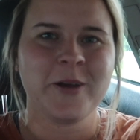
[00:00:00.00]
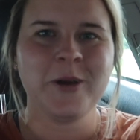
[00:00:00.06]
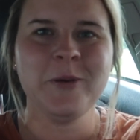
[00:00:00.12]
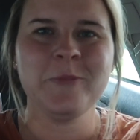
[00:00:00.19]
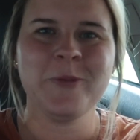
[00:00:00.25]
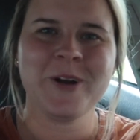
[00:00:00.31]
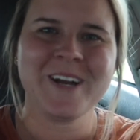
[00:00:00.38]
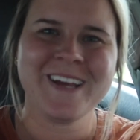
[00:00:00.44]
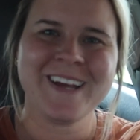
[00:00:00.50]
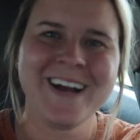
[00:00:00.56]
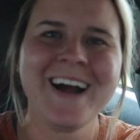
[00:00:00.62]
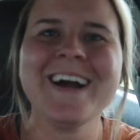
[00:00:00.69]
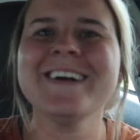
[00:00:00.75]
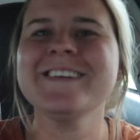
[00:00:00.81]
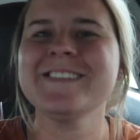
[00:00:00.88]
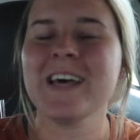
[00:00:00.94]
Good morning
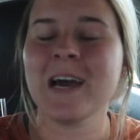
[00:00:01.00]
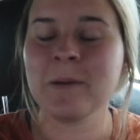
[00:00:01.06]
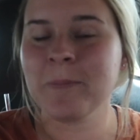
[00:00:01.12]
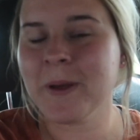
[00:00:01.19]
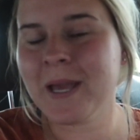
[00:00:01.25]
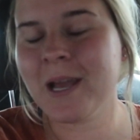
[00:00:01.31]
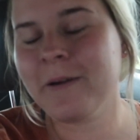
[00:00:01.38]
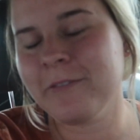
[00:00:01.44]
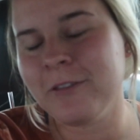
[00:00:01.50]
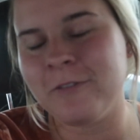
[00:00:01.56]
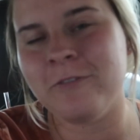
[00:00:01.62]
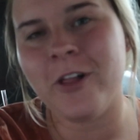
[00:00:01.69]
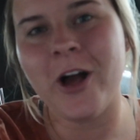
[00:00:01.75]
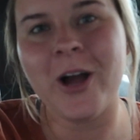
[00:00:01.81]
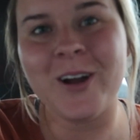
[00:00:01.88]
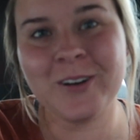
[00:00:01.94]
guys. I'm picking up the
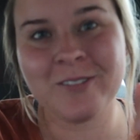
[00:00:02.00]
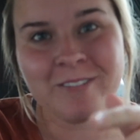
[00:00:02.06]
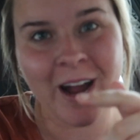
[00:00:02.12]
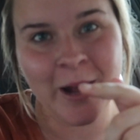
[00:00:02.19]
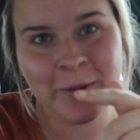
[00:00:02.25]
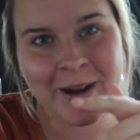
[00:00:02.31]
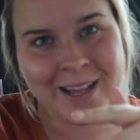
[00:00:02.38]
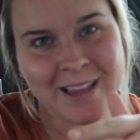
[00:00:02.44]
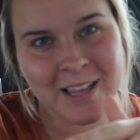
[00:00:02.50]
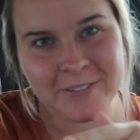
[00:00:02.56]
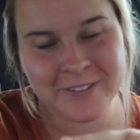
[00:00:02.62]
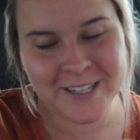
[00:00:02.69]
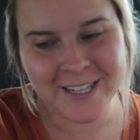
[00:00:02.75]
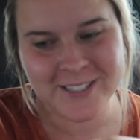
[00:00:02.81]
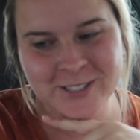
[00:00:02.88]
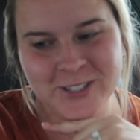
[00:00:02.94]
vlog right where I
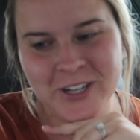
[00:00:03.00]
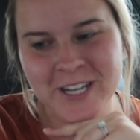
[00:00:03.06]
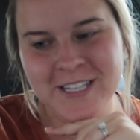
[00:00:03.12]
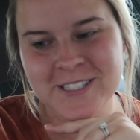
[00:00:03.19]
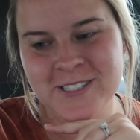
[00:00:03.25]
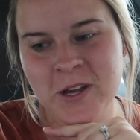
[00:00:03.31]
left it yesterday.